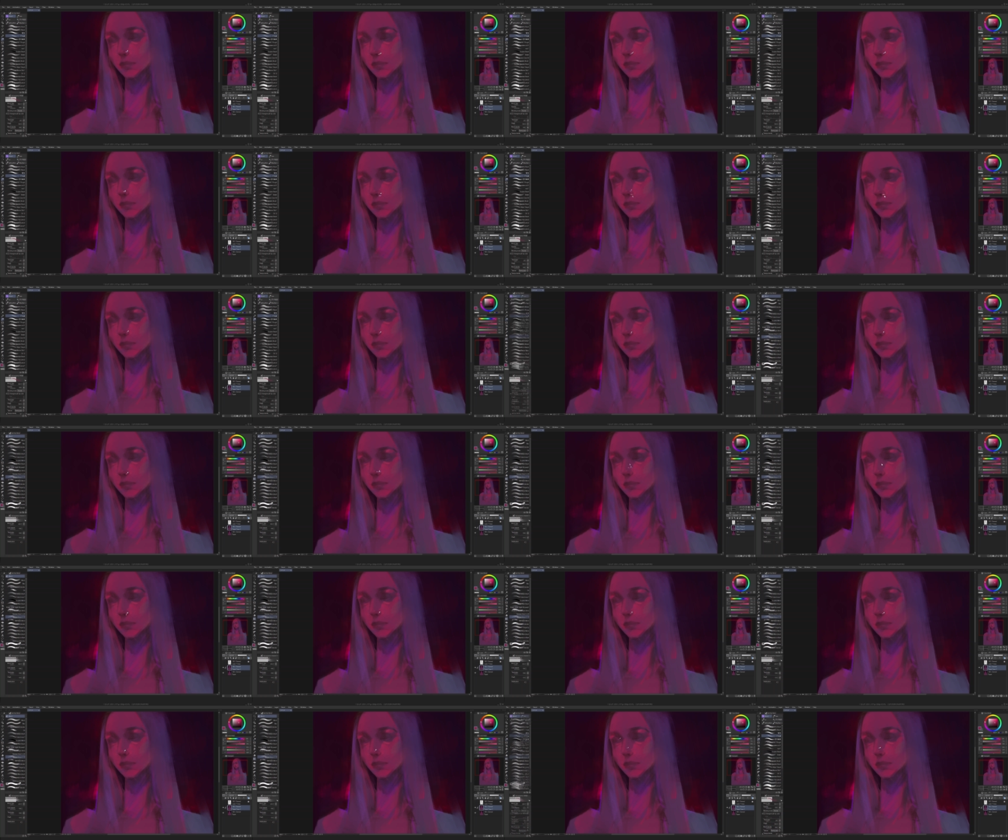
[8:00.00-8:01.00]
art,
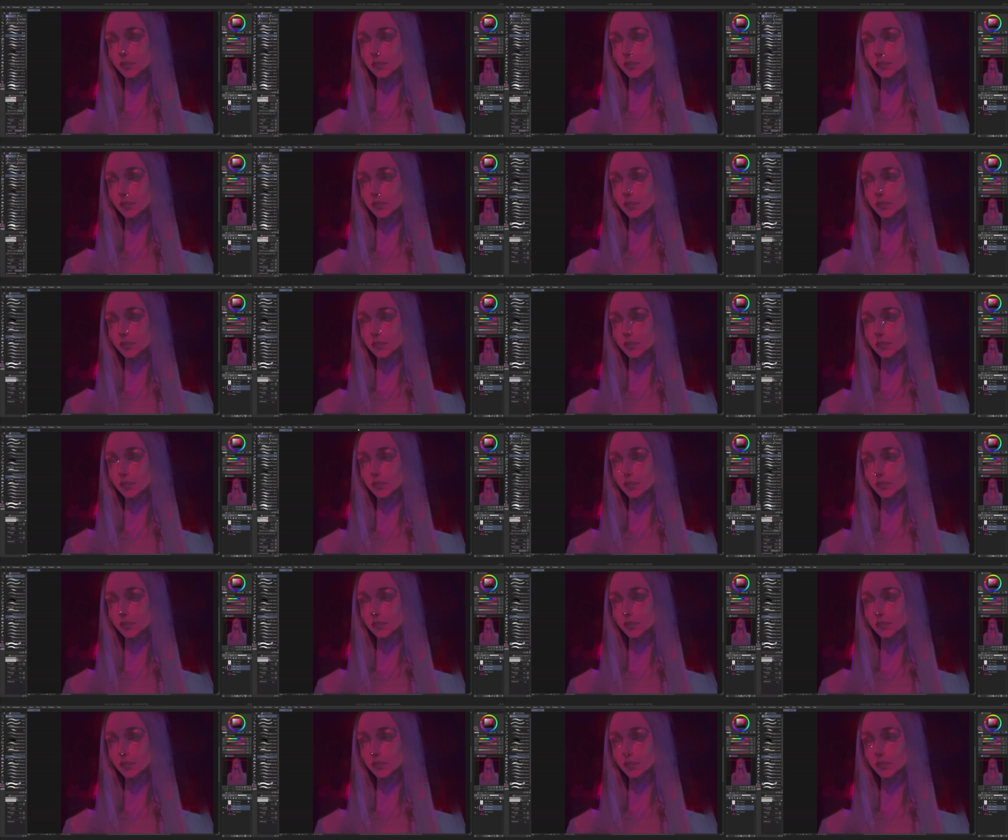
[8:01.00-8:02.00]
thanks to the internet,
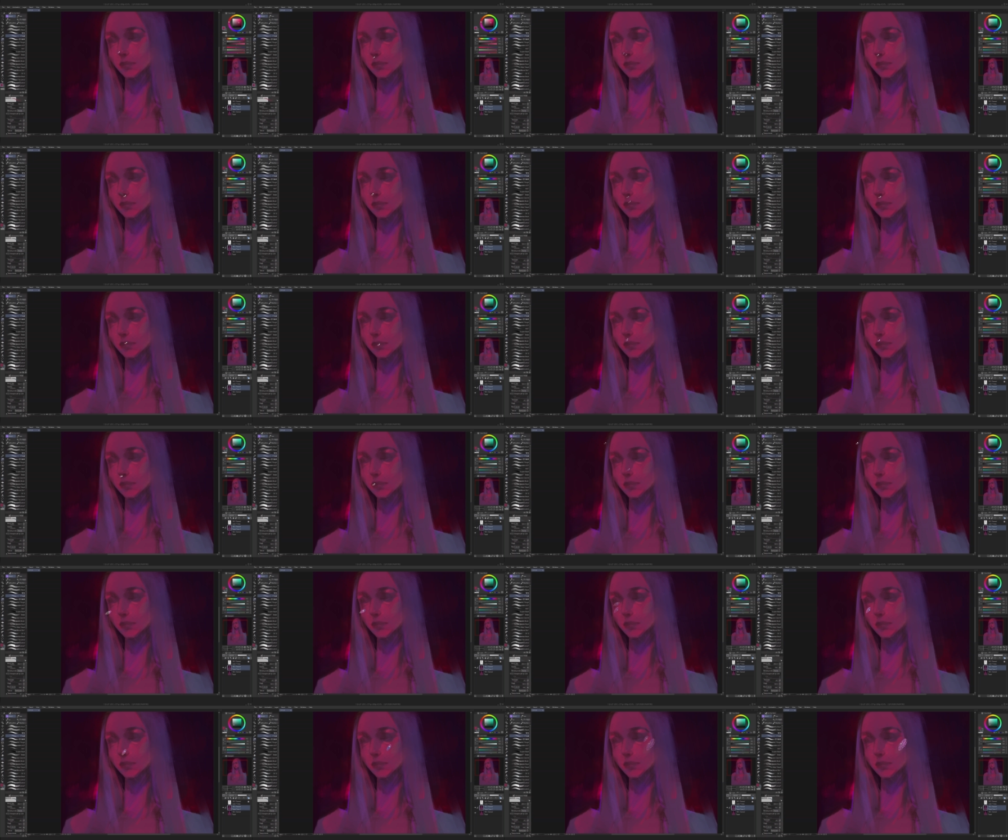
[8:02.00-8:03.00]
we're
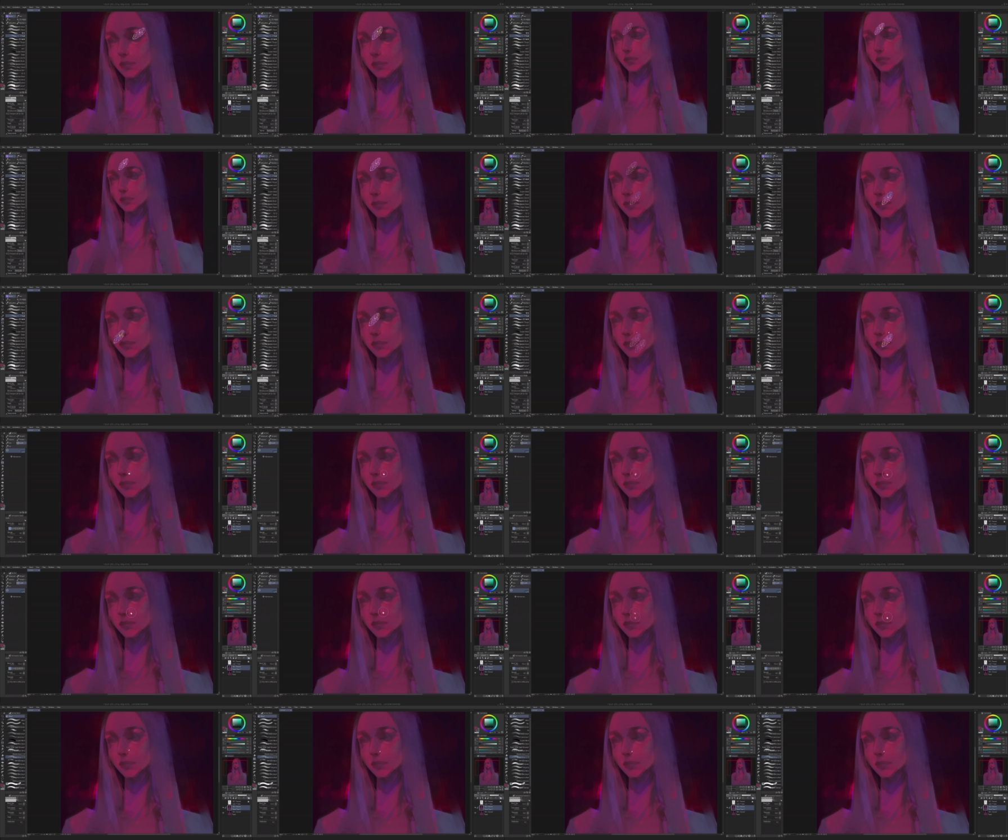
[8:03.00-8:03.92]
overexposed to